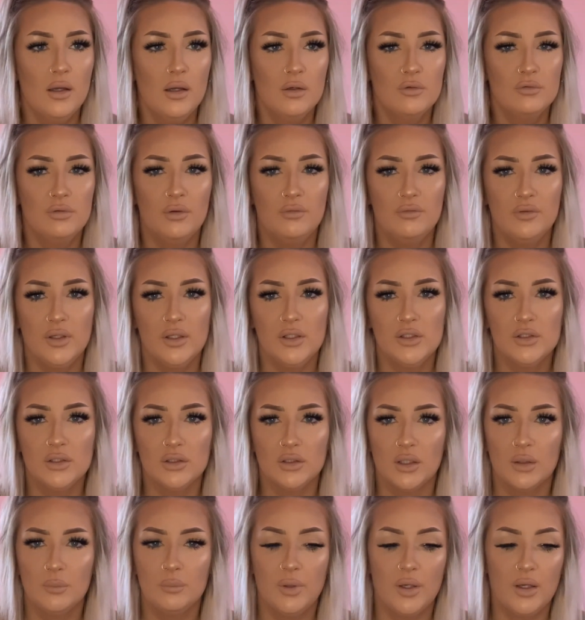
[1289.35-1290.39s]
foundation
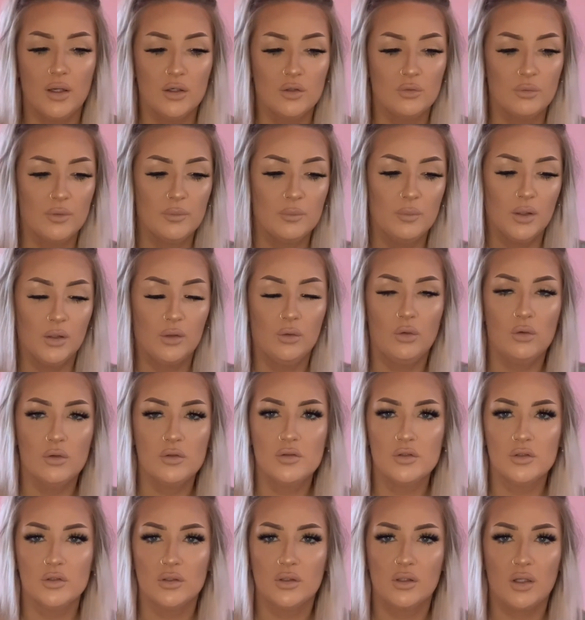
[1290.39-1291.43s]
like paired with my
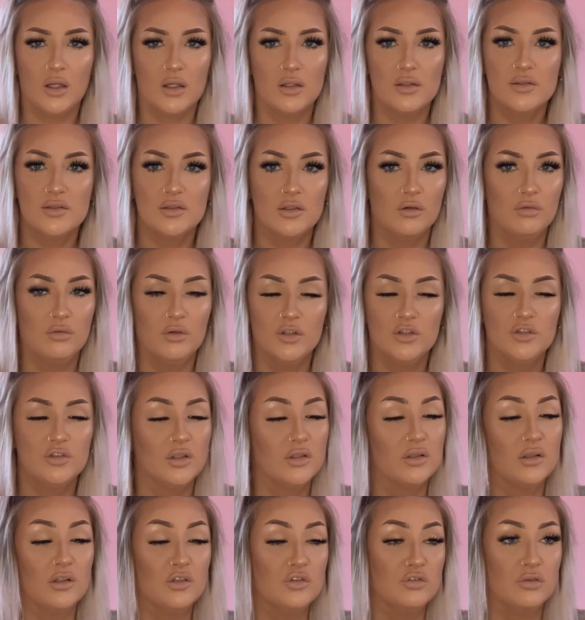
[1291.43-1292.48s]
contour kit and stuff, it's
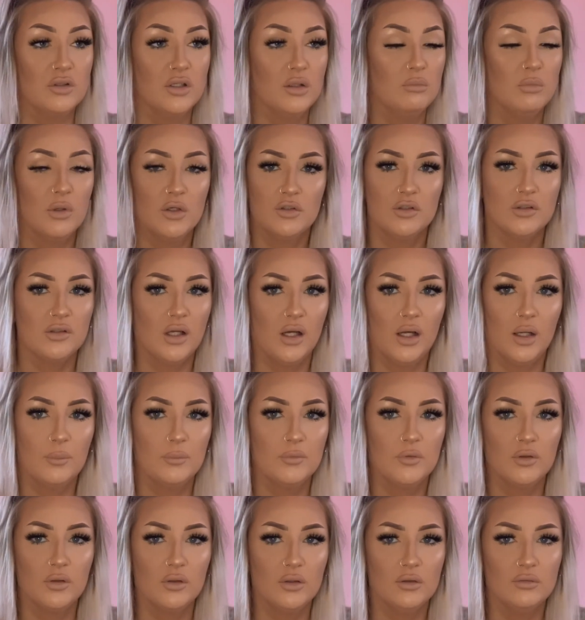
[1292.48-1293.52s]
just a dream. I just
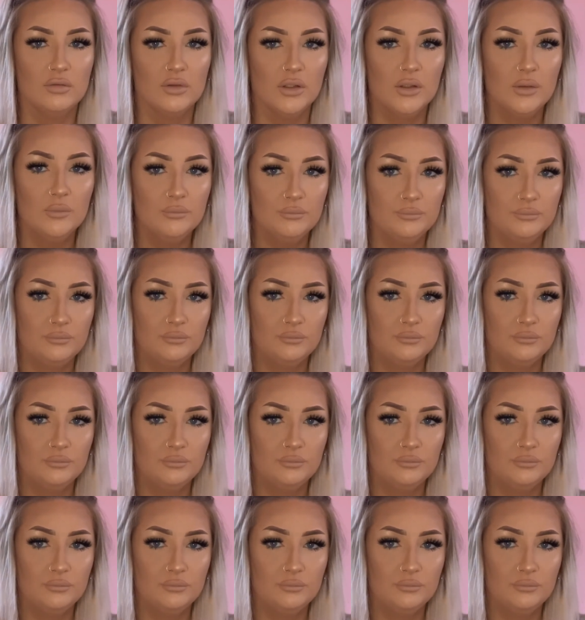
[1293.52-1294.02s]
absolutely love it.